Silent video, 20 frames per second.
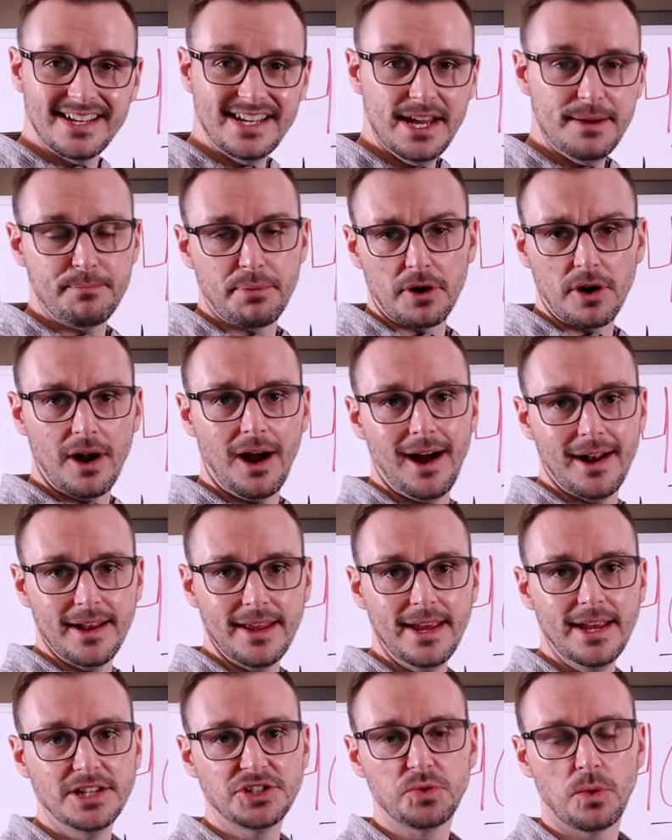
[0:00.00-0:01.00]
deeper on
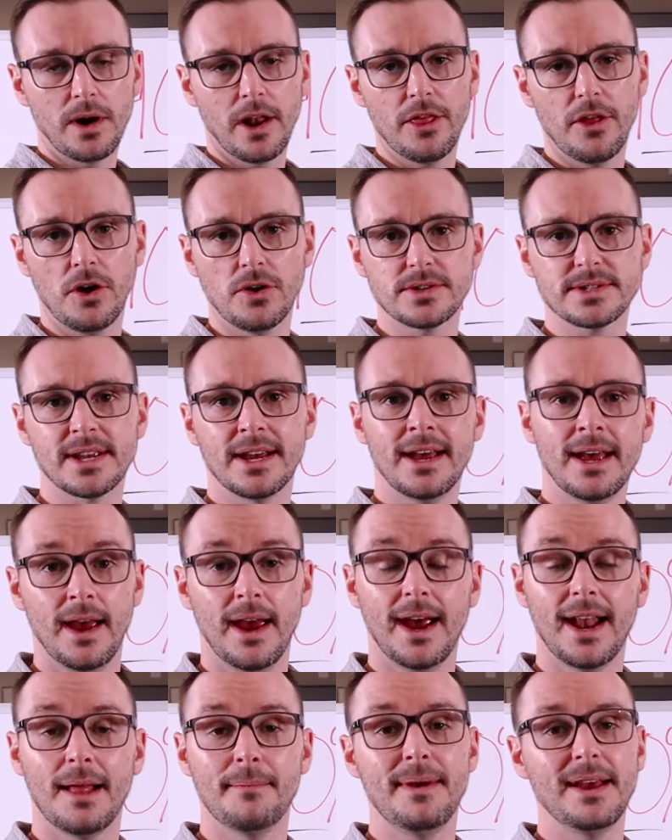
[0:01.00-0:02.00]
each one of those,
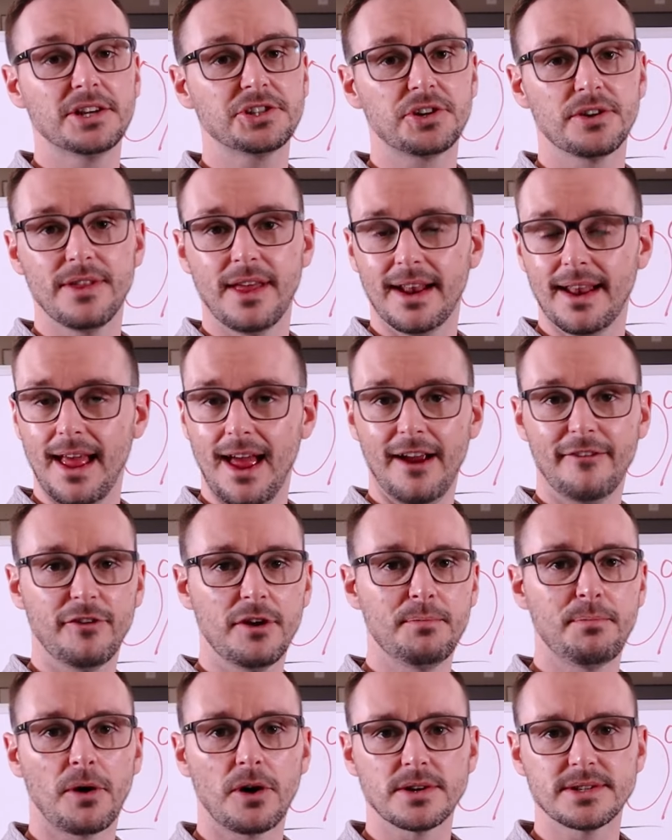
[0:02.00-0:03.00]
and I make sure that
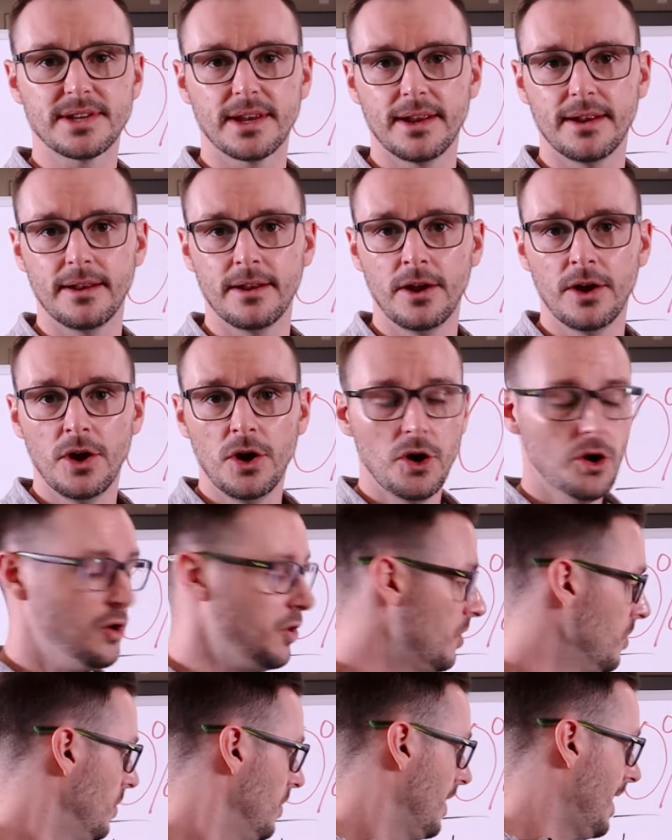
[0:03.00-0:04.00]
every person
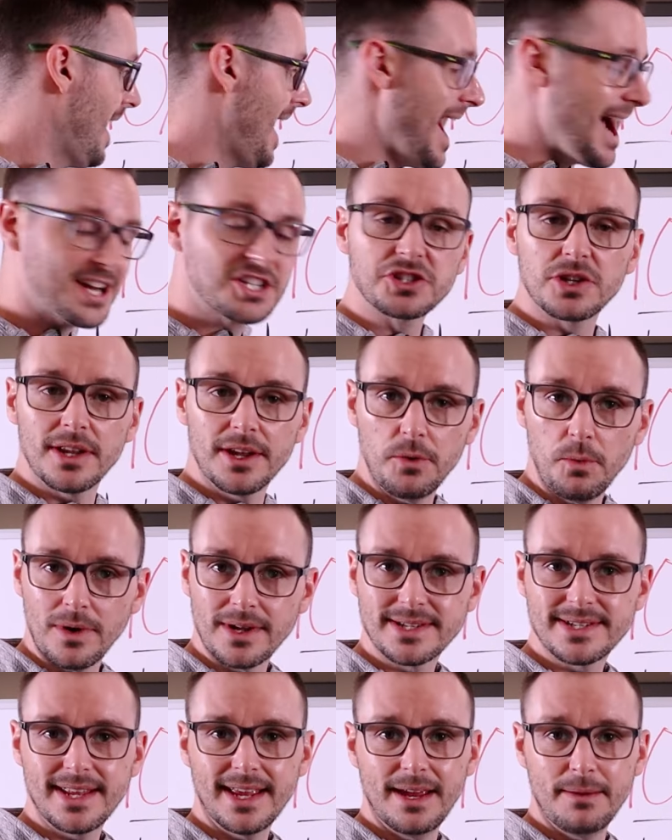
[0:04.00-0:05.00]
who actually
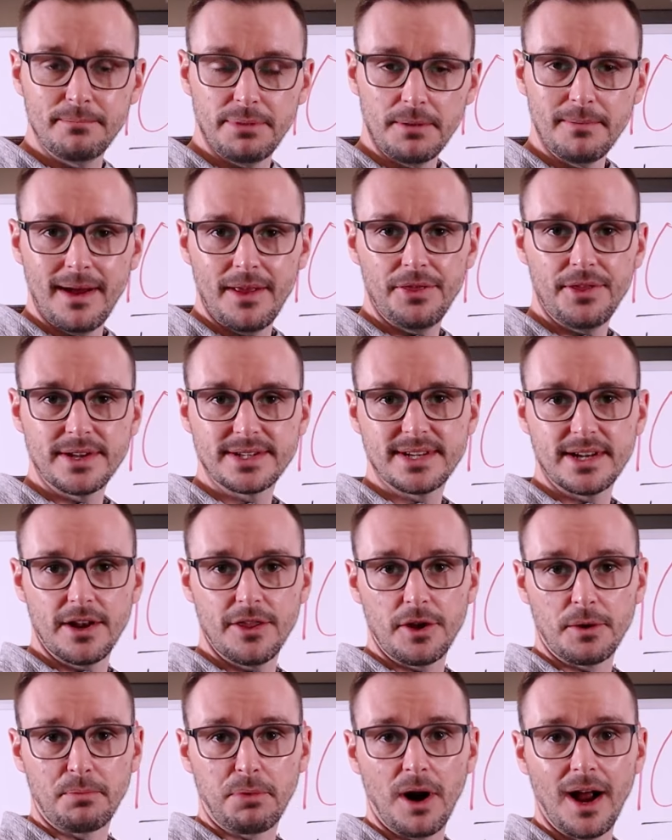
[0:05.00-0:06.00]
wants to implement this into
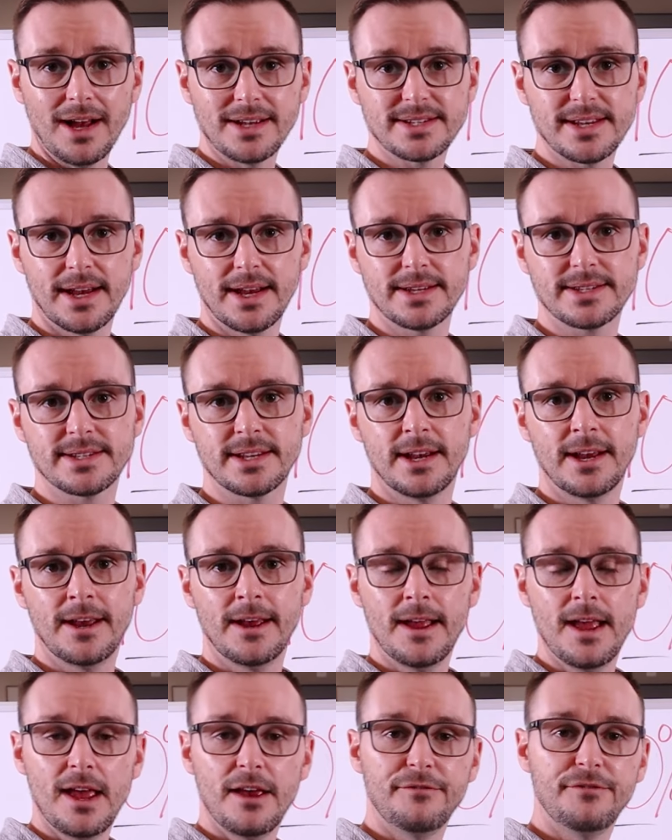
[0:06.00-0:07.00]
their process,
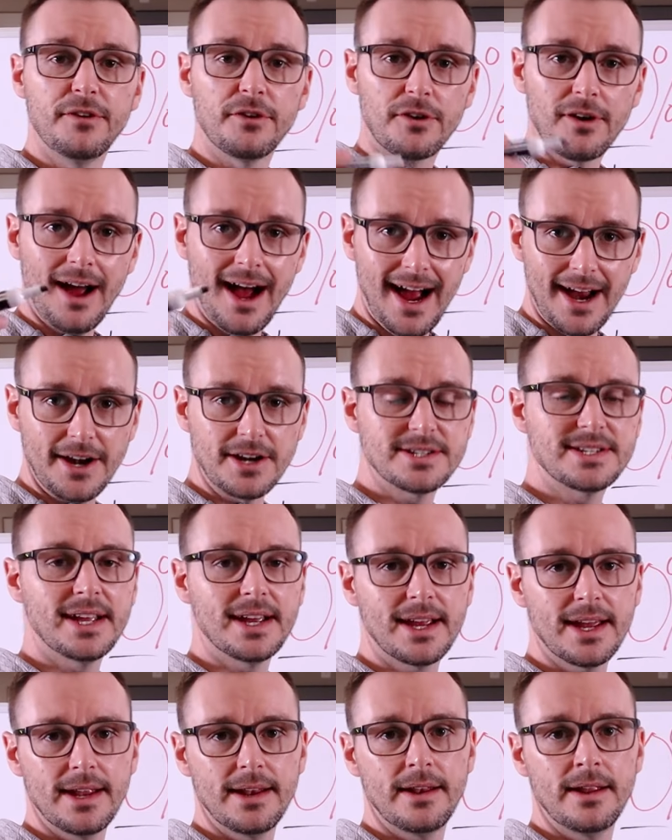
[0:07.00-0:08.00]
if you're a higher
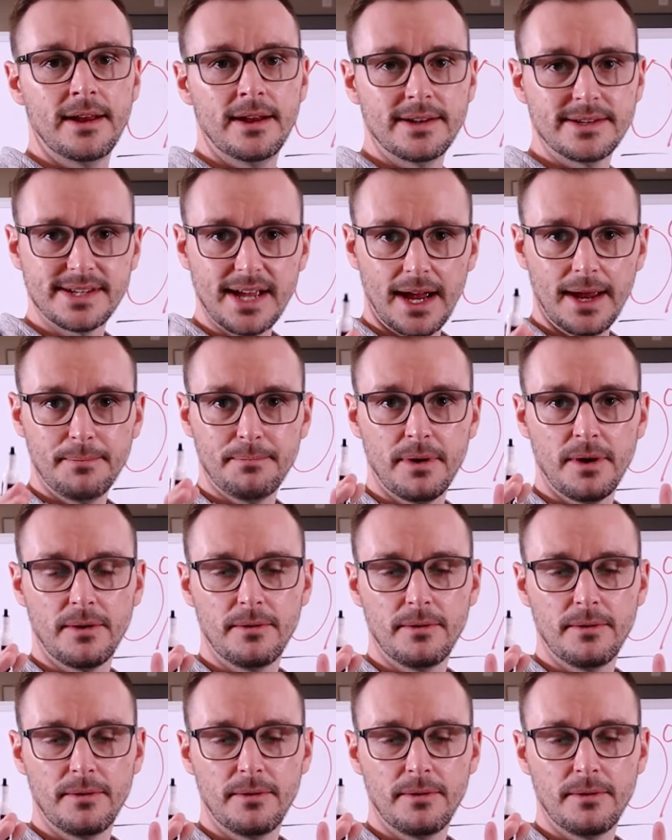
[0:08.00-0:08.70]
ticket type